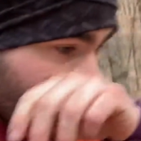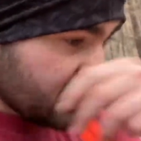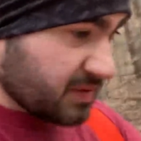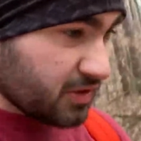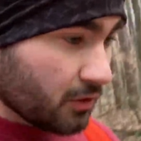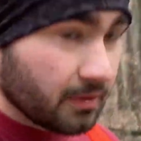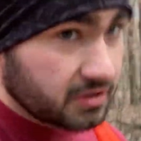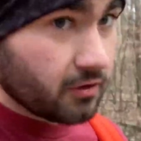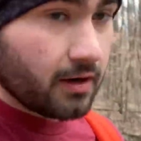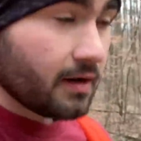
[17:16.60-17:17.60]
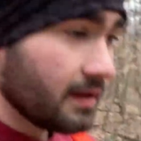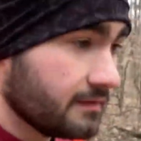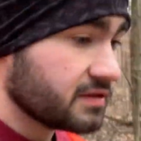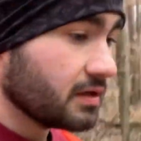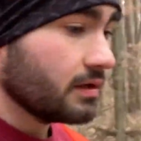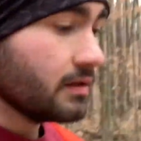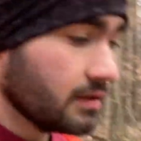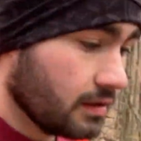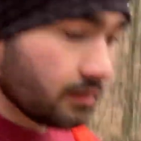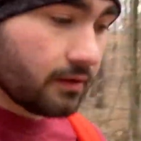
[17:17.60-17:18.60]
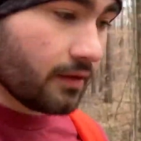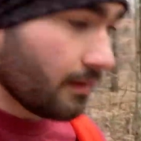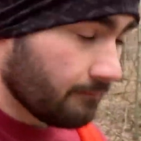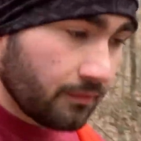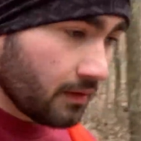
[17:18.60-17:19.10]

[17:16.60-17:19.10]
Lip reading: especially the muskrat knives and all that.